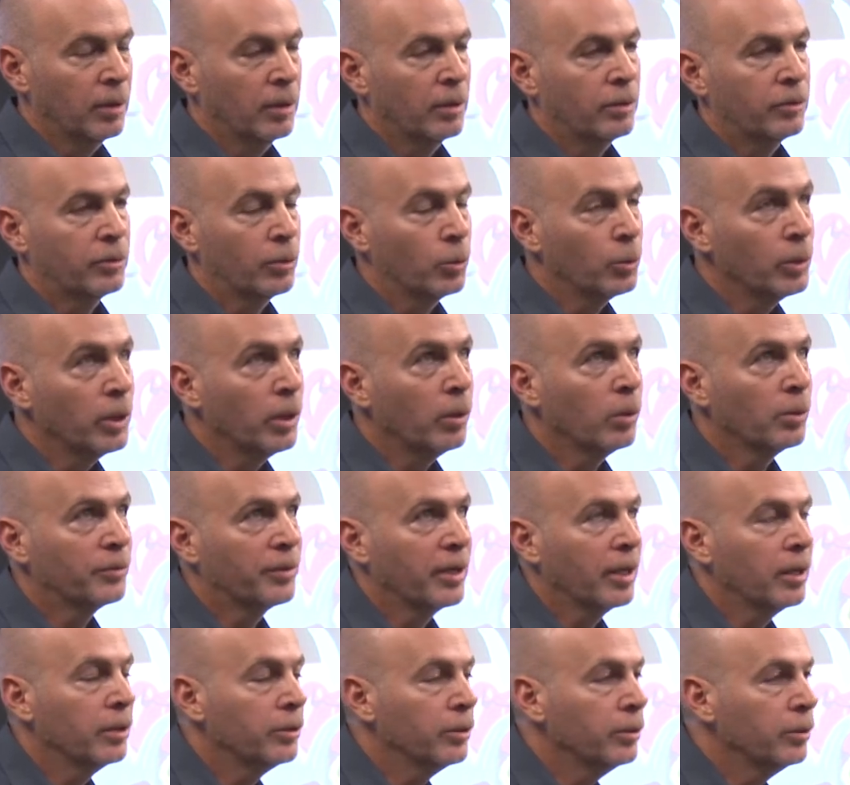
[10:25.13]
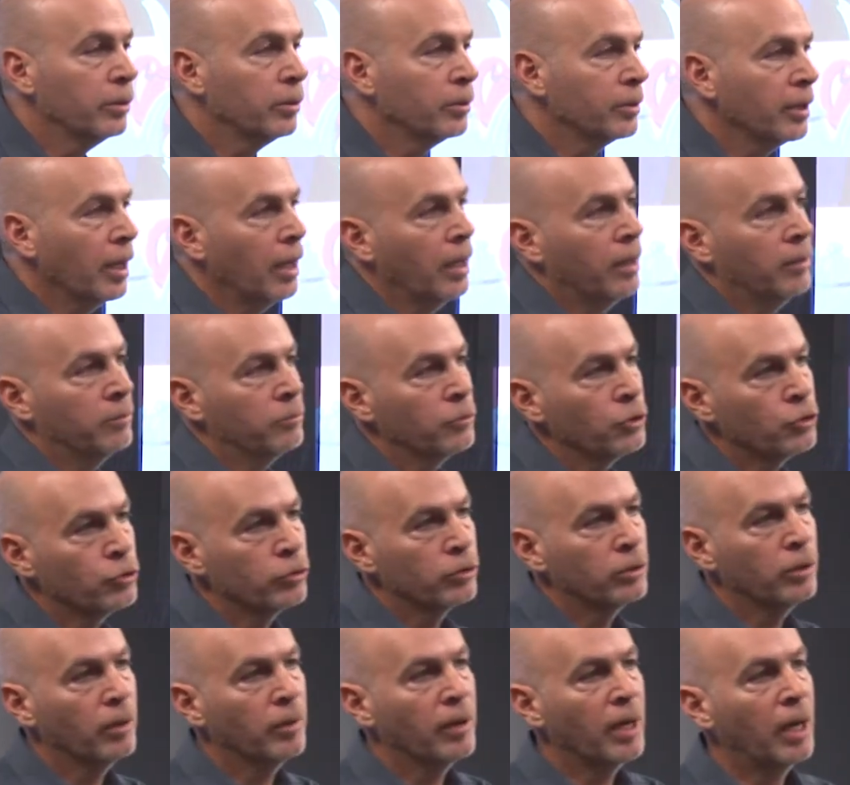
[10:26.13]
So we all tell you, yeah, you
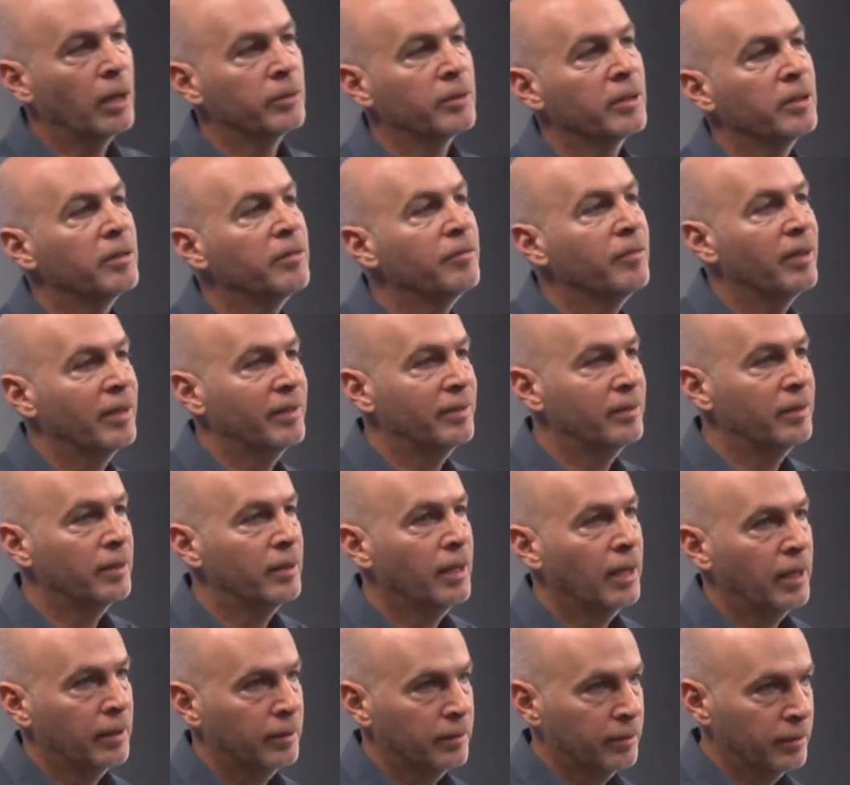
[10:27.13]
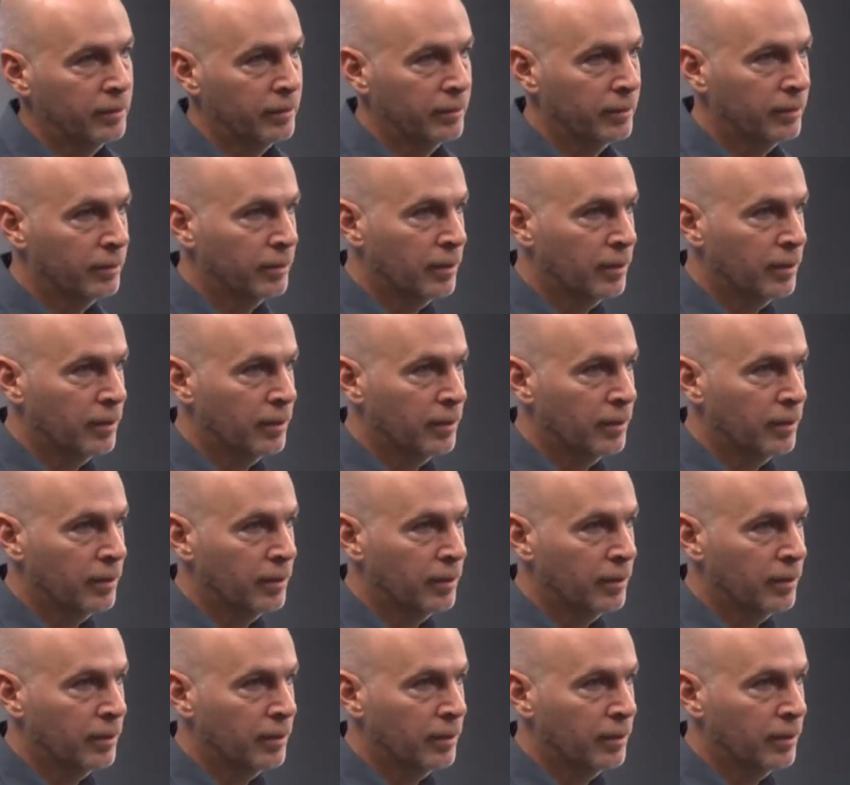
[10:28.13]
should go out and investigate.